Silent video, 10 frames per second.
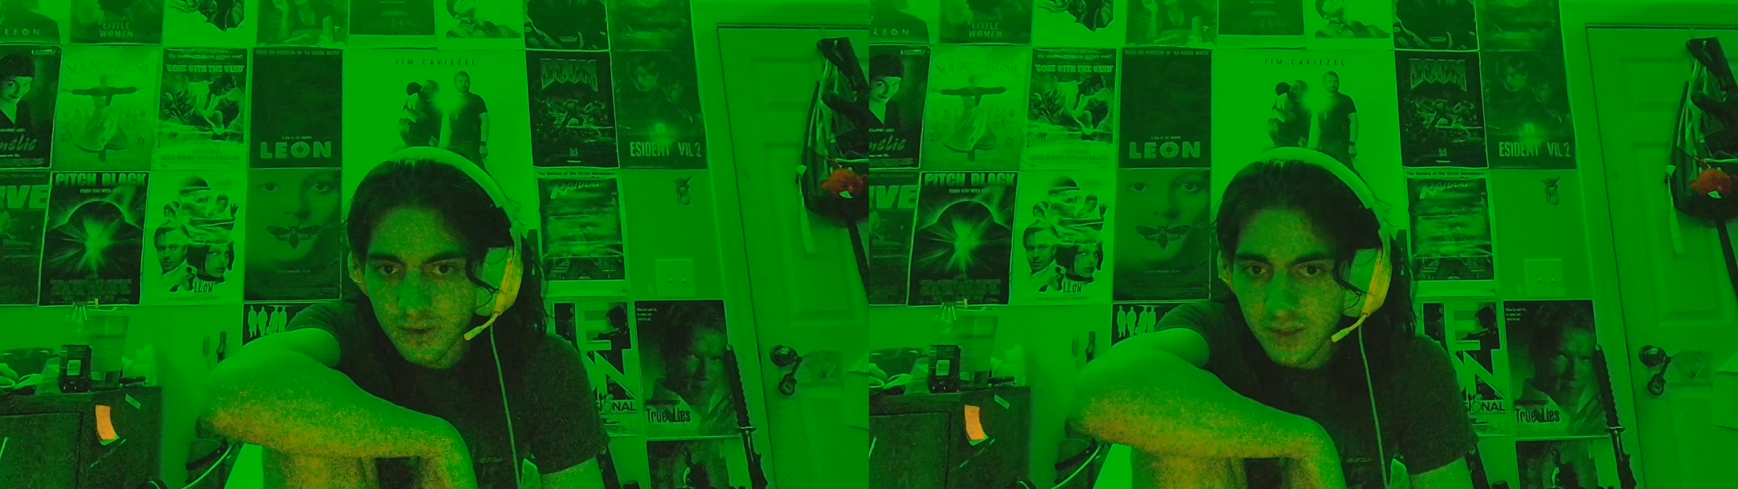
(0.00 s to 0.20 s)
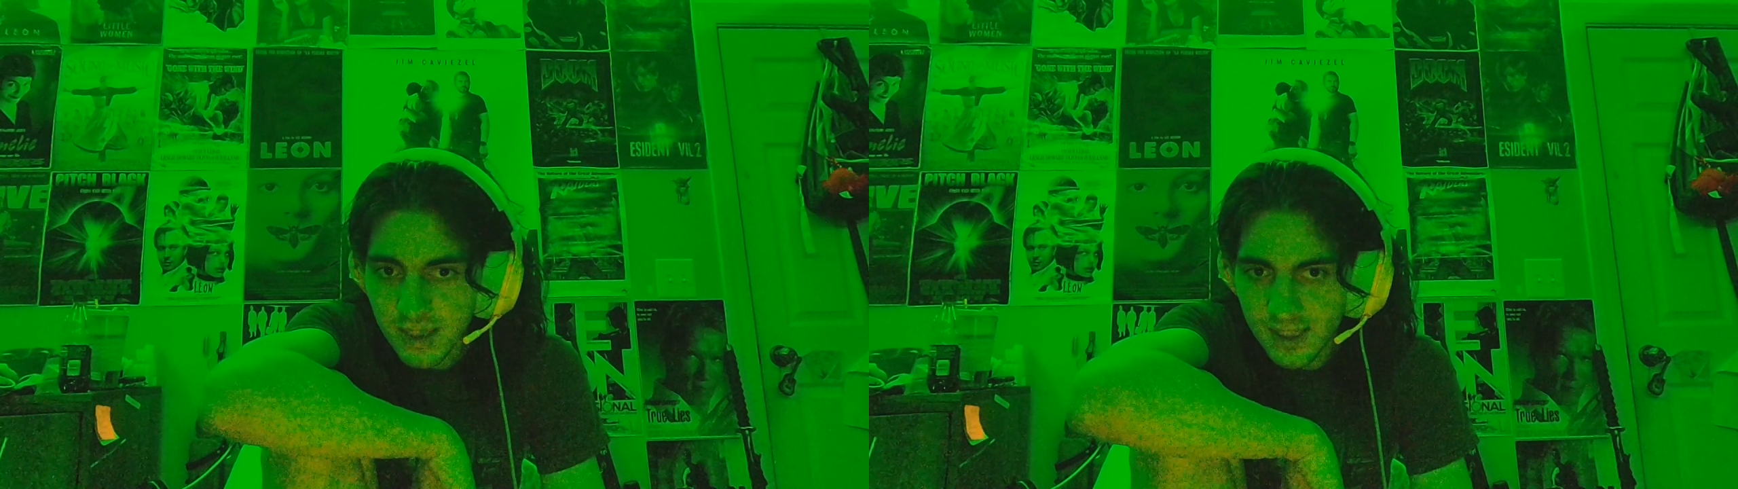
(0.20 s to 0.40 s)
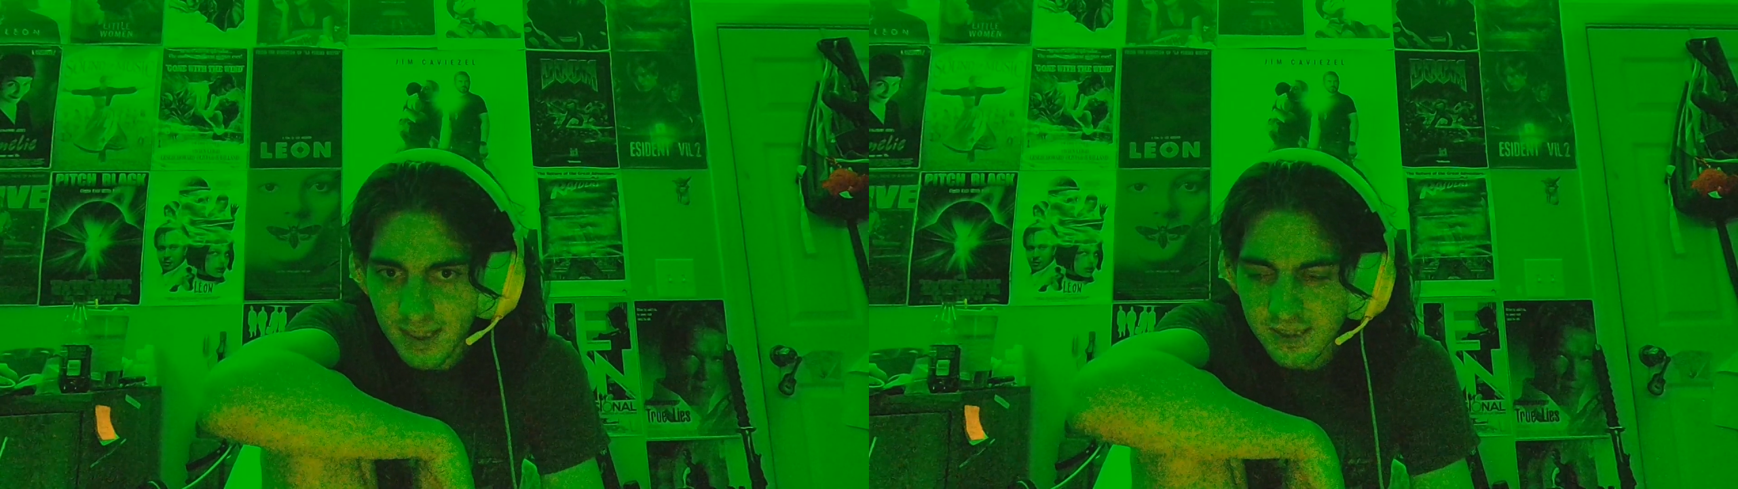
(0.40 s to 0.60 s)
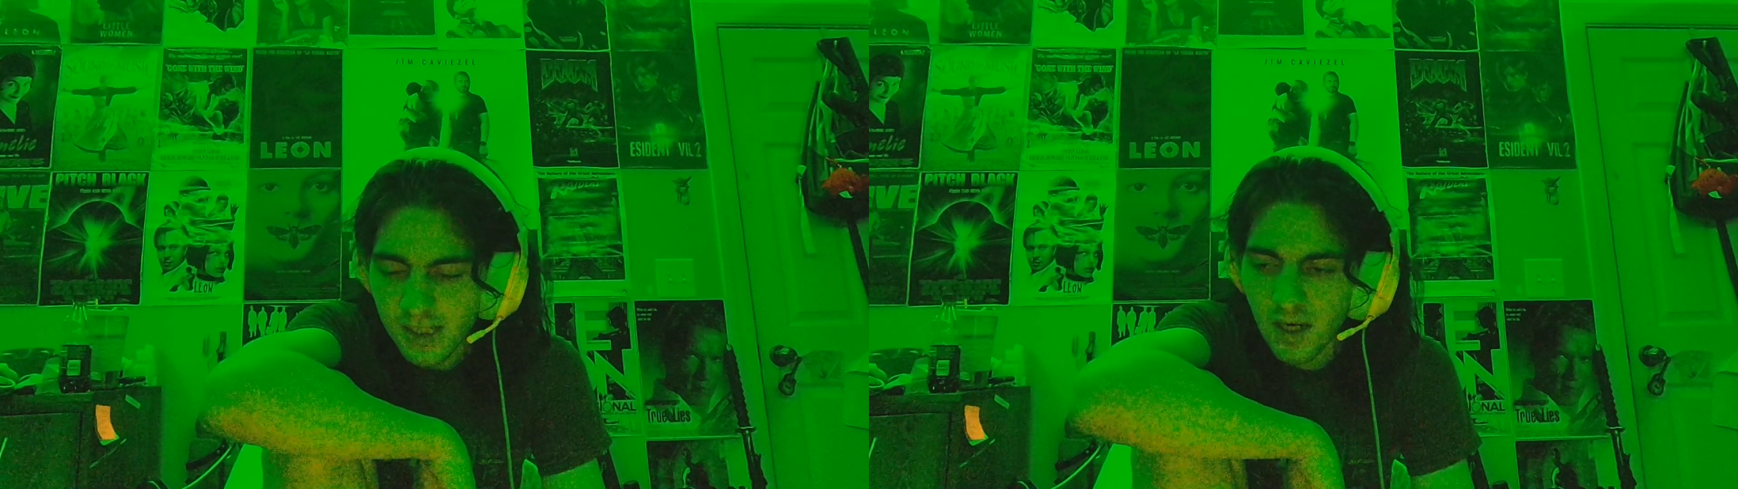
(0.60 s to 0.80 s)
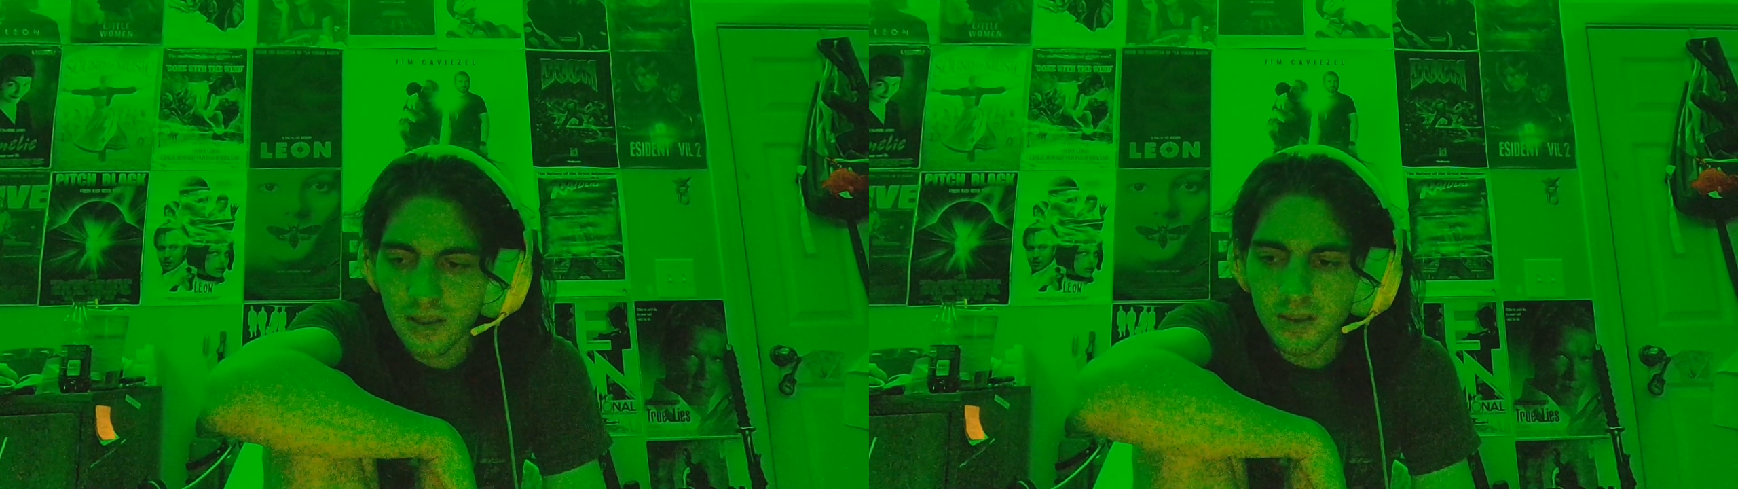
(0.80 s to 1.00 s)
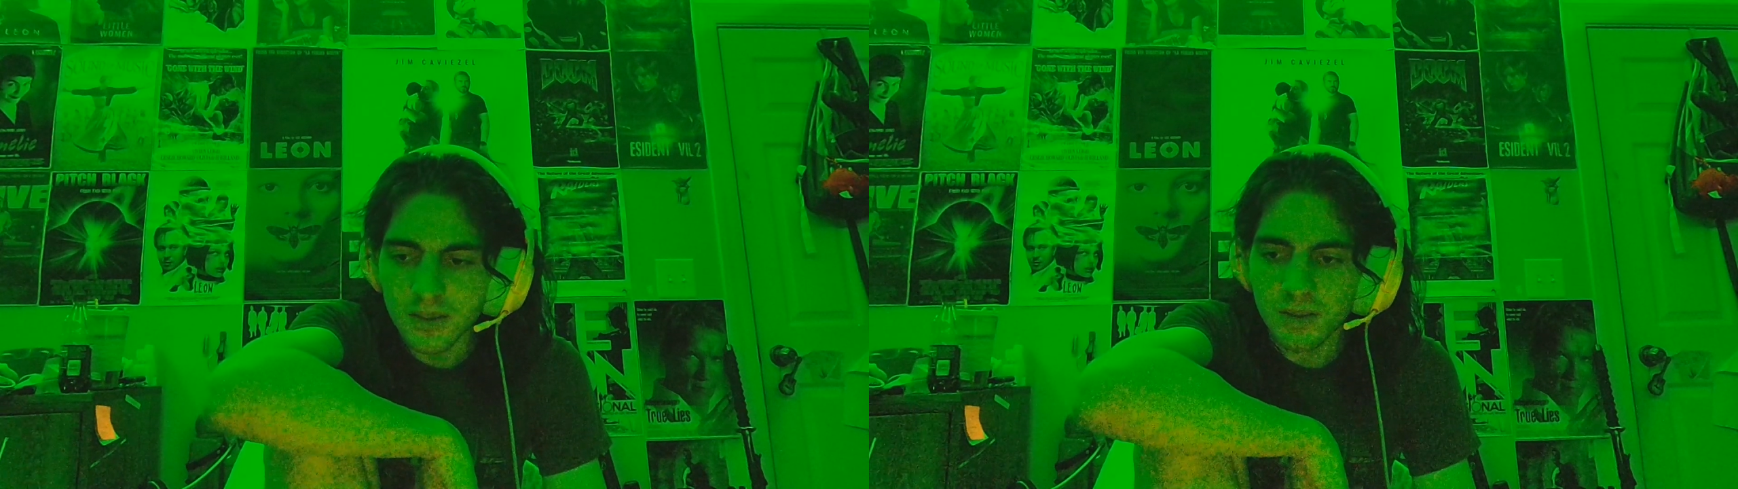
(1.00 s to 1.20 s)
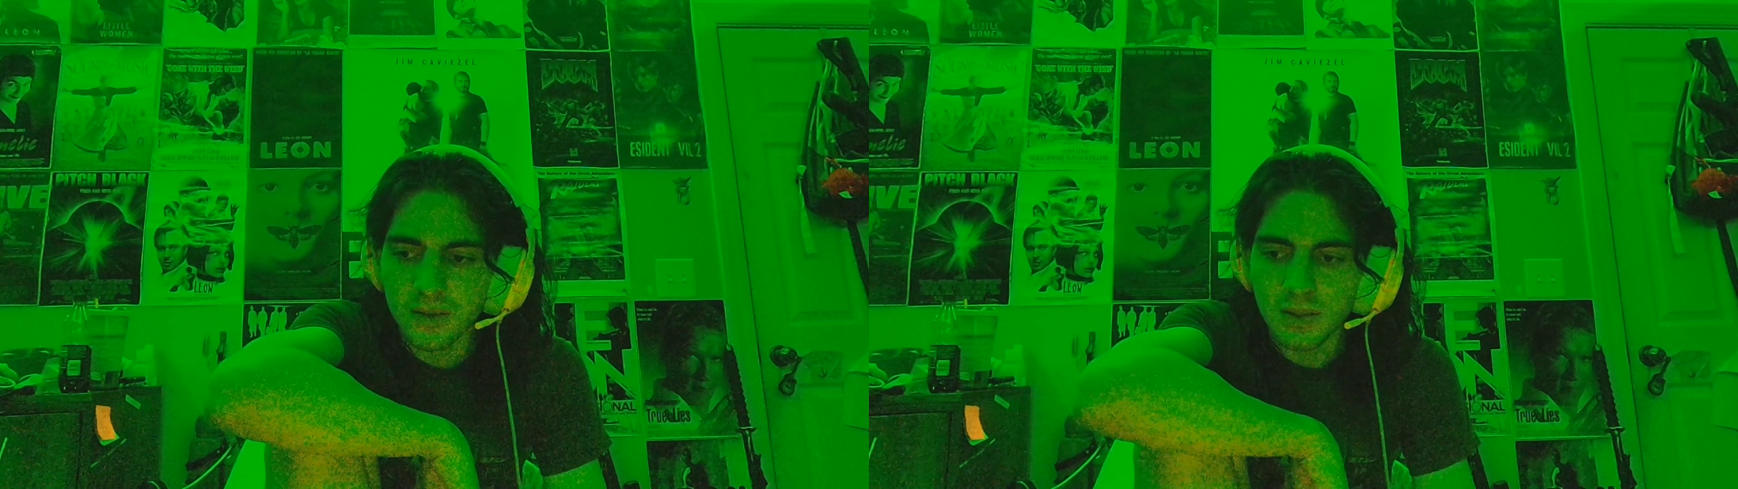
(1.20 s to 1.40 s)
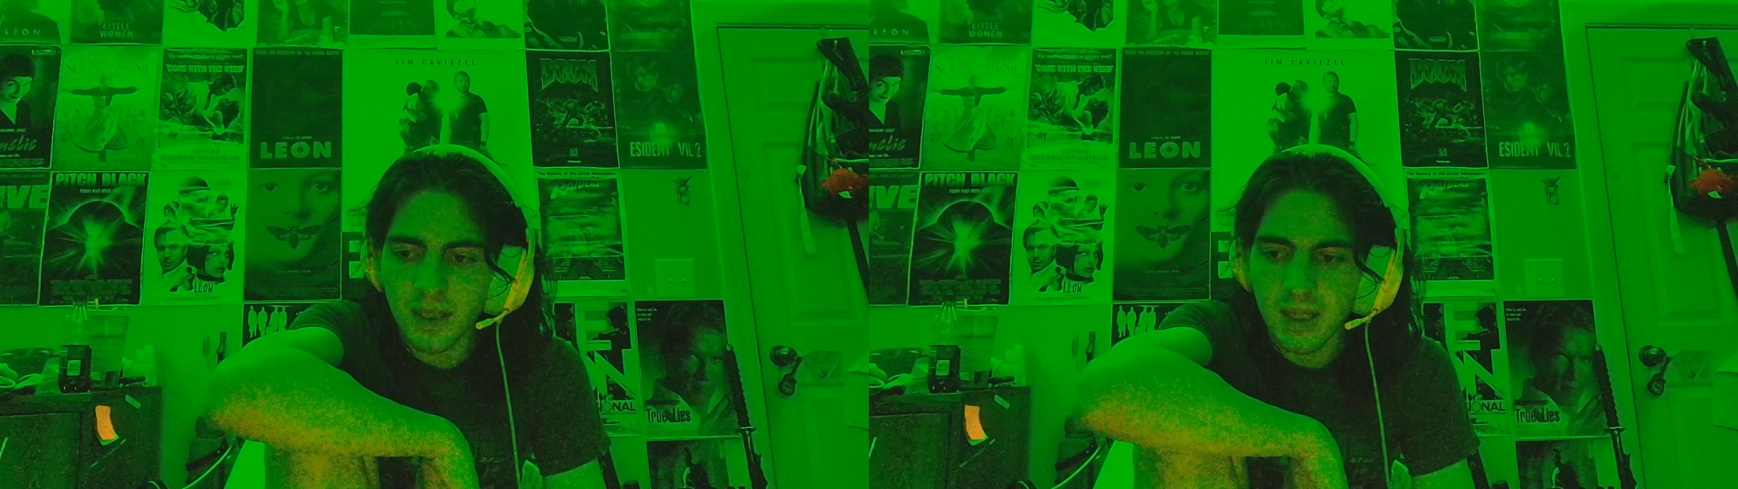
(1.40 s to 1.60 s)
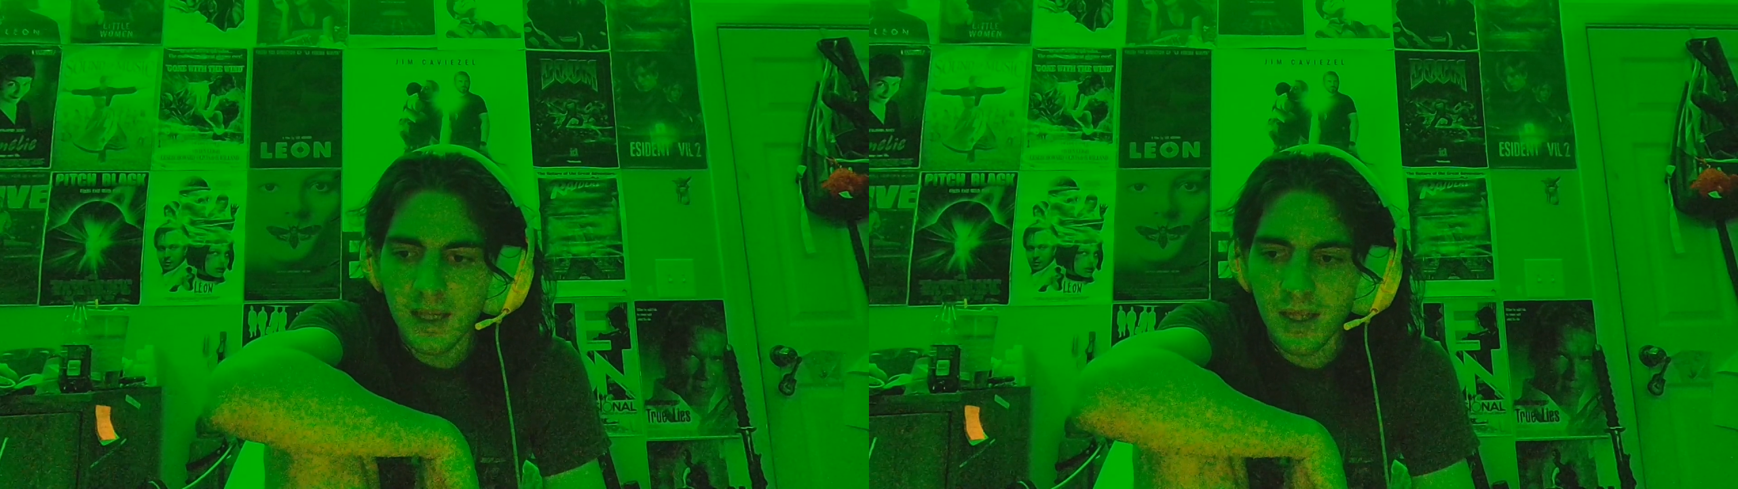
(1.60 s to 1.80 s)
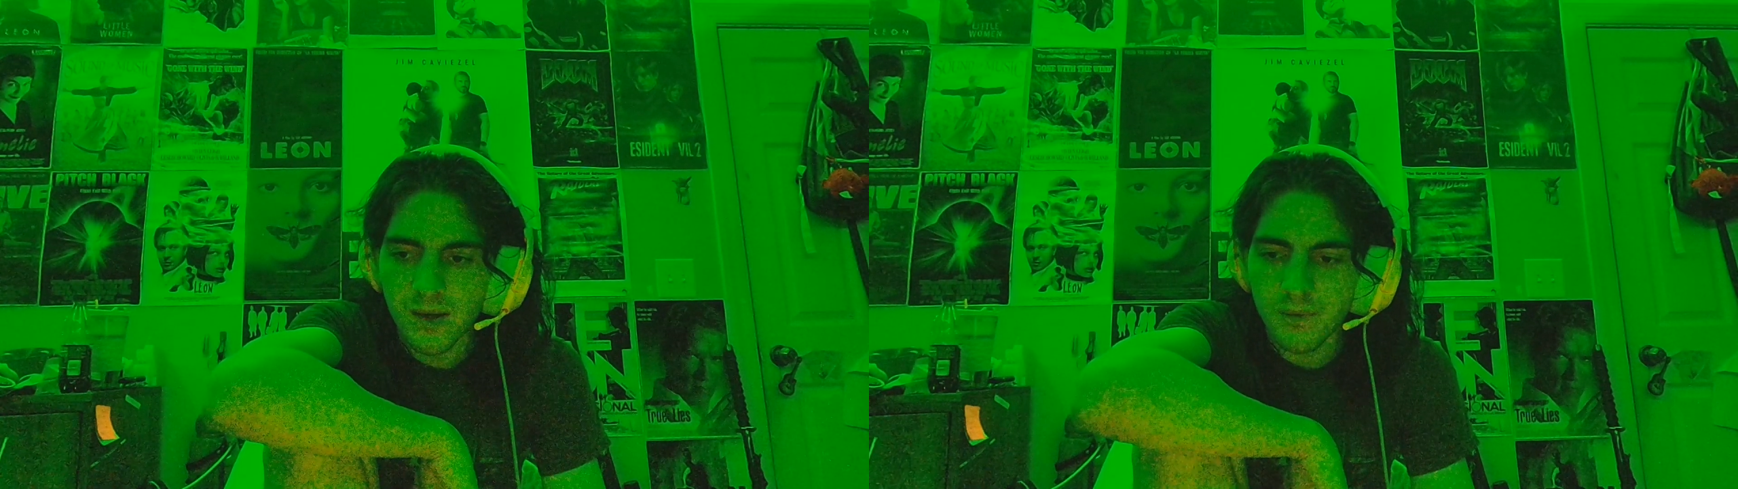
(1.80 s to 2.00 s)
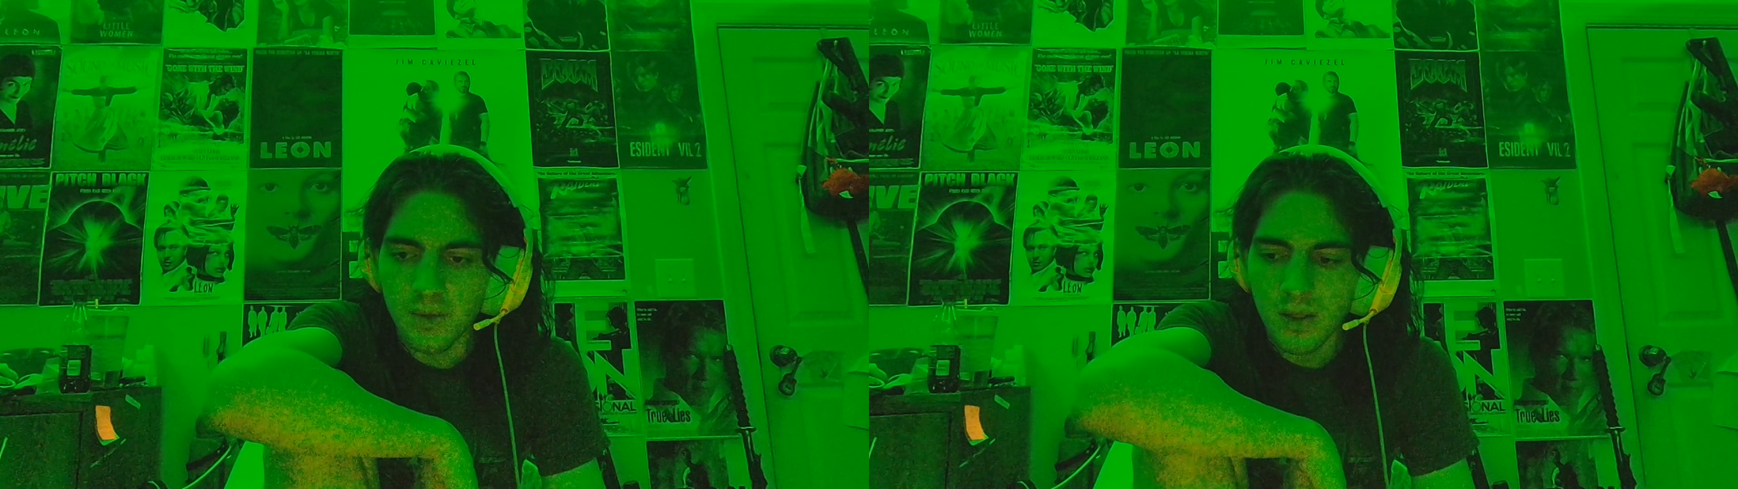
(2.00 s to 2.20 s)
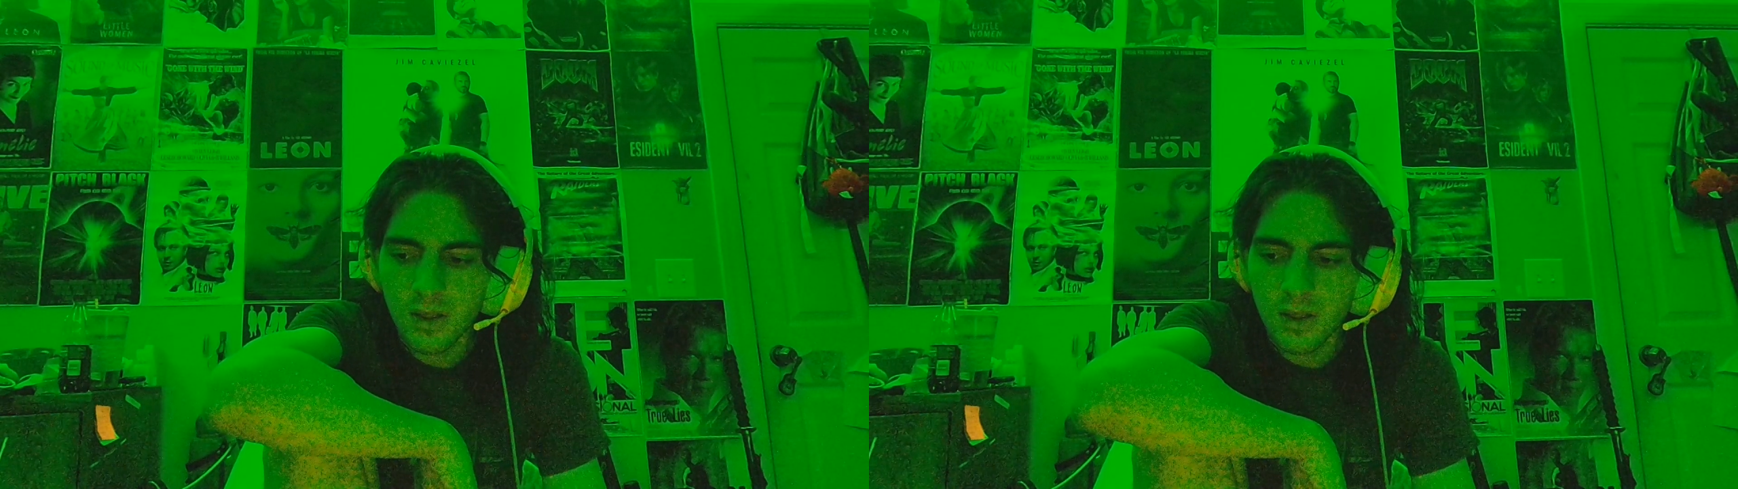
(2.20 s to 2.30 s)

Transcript: Donnie Yen's character, and then